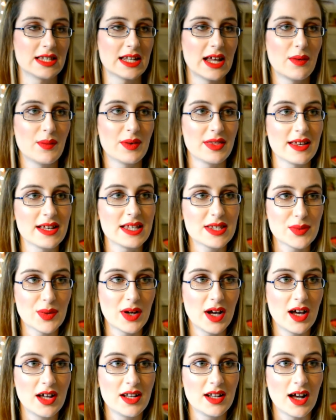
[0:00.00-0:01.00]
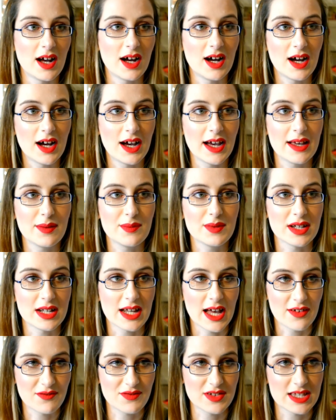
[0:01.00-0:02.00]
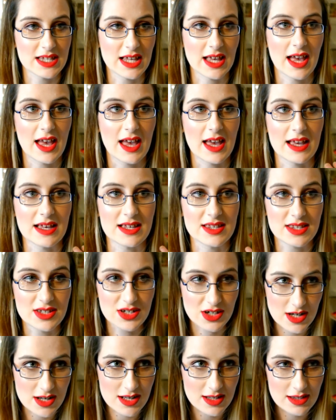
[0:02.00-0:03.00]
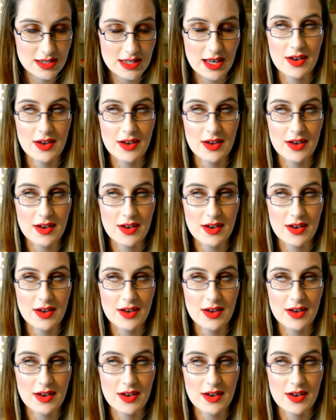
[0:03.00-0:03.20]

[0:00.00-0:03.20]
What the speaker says: Now with this one, I'm gonna have to say studs.